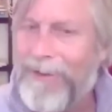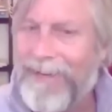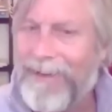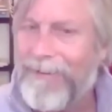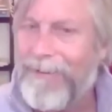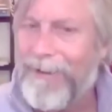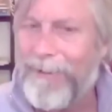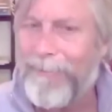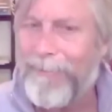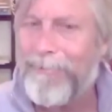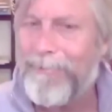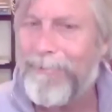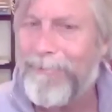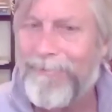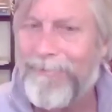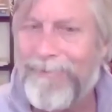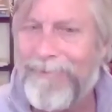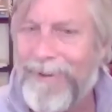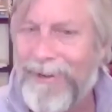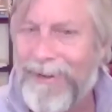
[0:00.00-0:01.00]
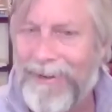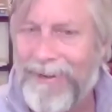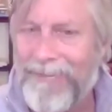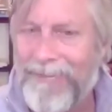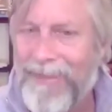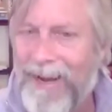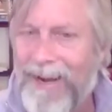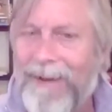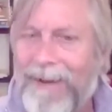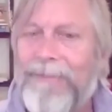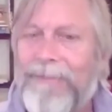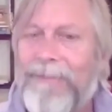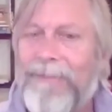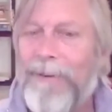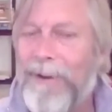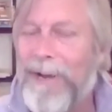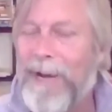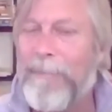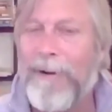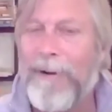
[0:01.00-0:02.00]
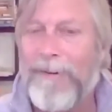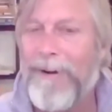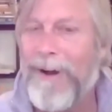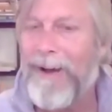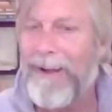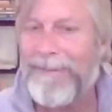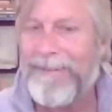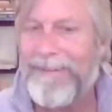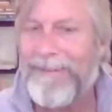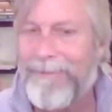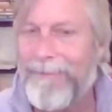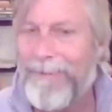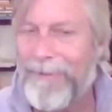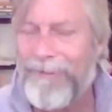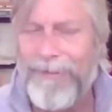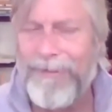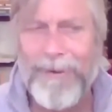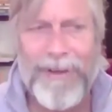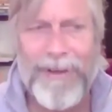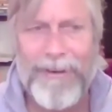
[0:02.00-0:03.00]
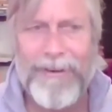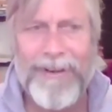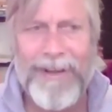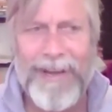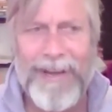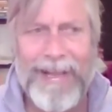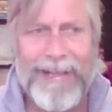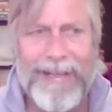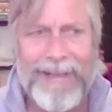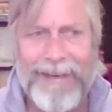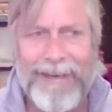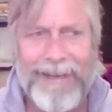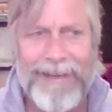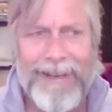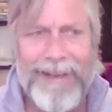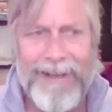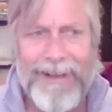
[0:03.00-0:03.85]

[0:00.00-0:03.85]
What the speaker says: group that I've come across, with 280